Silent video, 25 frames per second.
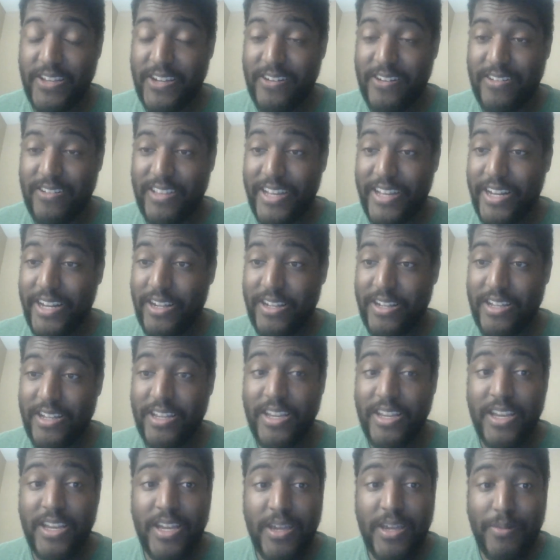Carolina
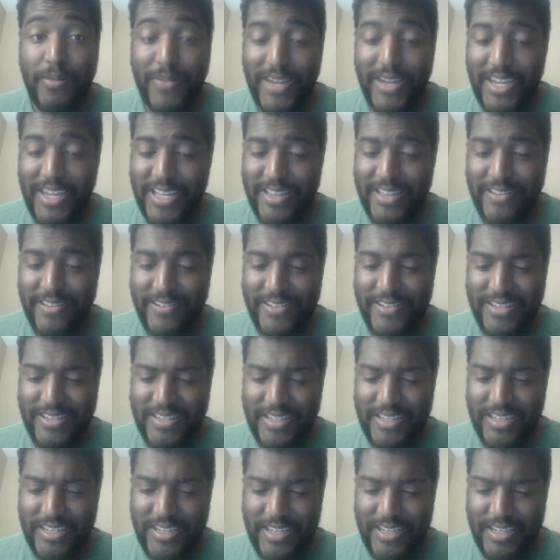
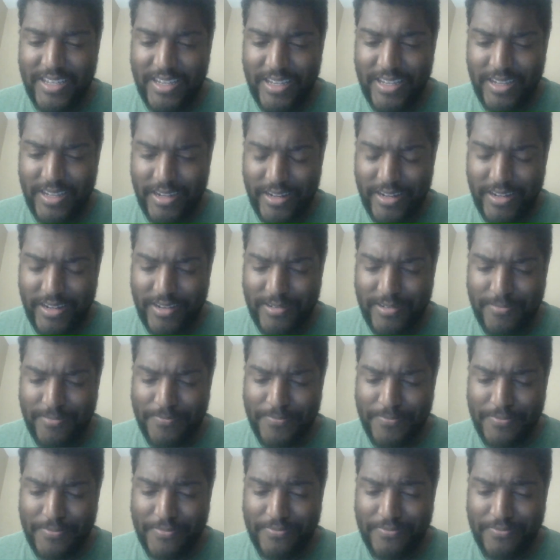Panthers. You know,